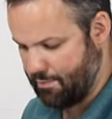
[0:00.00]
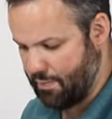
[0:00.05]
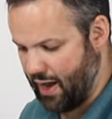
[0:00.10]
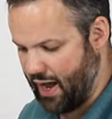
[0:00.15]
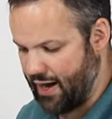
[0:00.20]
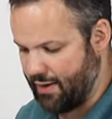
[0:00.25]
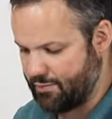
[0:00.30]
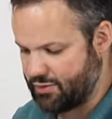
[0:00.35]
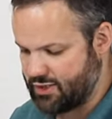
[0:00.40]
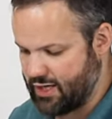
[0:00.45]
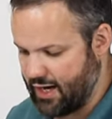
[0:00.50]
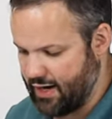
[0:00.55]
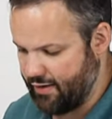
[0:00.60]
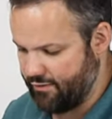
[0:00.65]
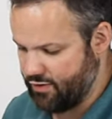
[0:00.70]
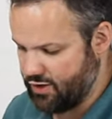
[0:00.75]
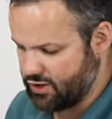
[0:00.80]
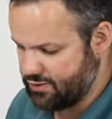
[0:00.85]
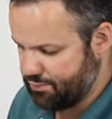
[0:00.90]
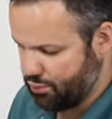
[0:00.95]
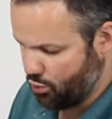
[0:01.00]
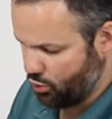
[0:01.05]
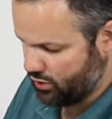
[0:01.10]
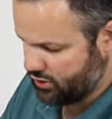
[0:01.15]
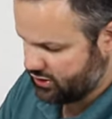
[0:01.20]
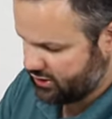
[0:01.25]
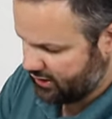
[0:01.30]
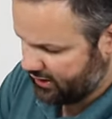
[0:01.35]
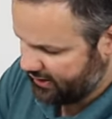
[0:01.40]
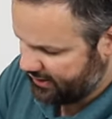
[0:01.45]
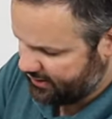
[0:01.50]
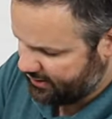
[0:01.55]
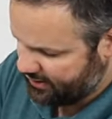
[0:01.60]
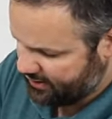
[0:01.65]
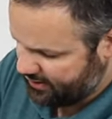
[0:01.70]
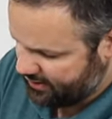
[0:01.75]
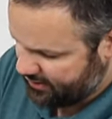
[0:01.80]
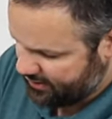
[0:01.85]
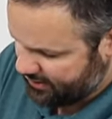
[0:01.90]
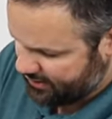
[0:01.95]
the bottom side of this porcelain
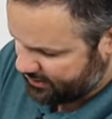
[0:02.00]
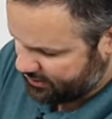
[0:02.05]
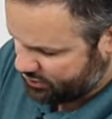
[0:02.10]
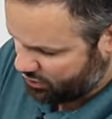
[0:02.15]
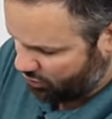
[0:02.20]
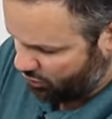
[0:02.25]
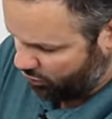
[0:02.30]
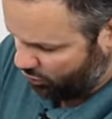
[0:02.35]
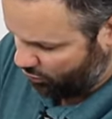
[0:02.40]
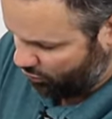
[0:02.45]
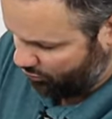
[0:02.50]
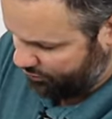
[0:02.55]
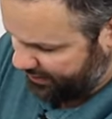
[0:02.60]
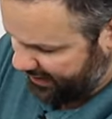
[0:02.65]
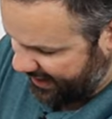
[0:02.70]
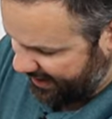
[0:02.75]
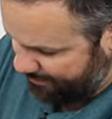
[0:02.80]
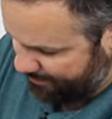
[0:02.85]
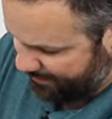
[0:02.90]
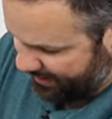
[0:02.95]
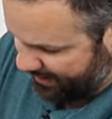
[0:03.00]
to hold that